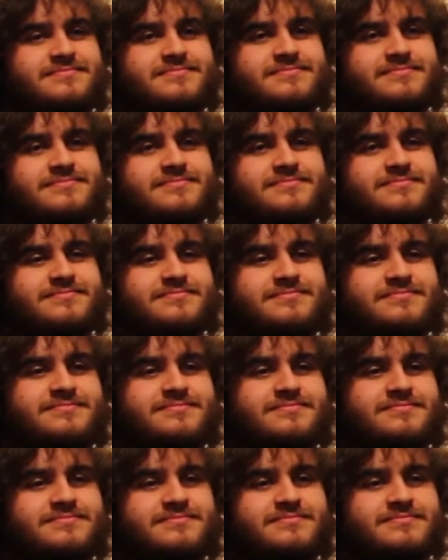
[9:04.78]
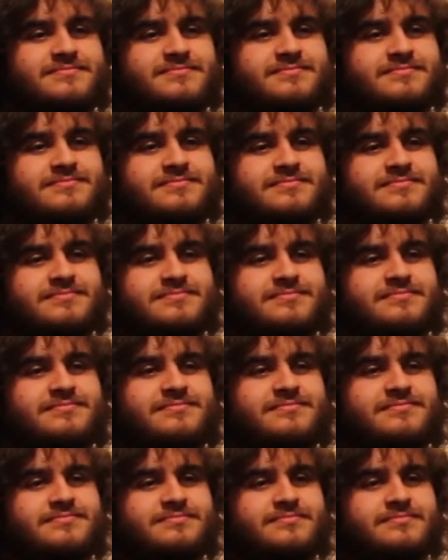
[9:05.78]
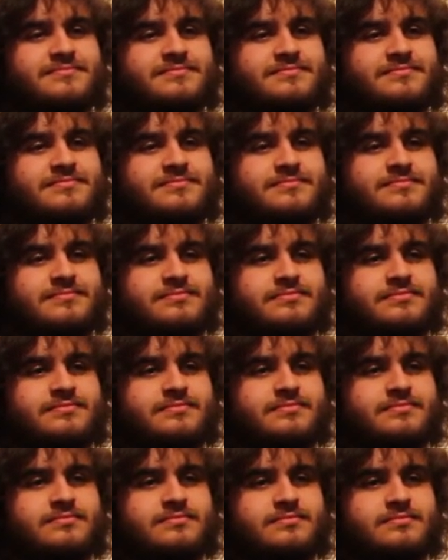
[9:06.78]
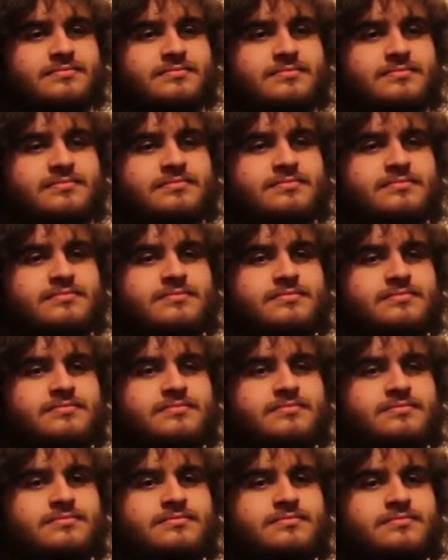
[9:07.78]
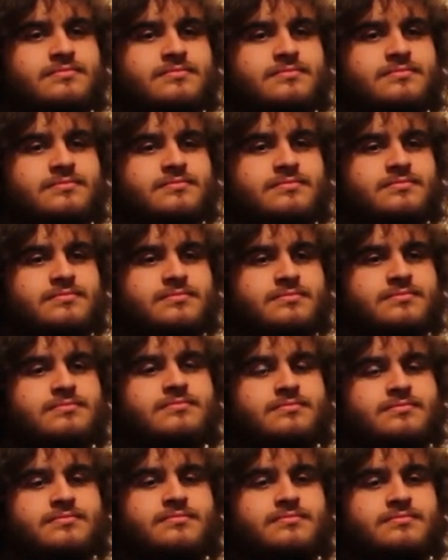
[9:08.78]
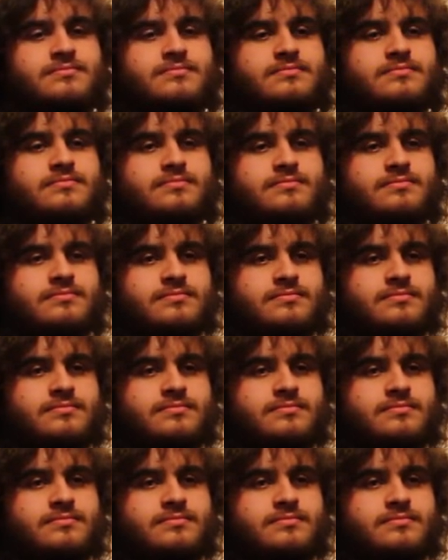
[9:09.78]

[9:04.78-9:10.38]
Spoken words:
(silent)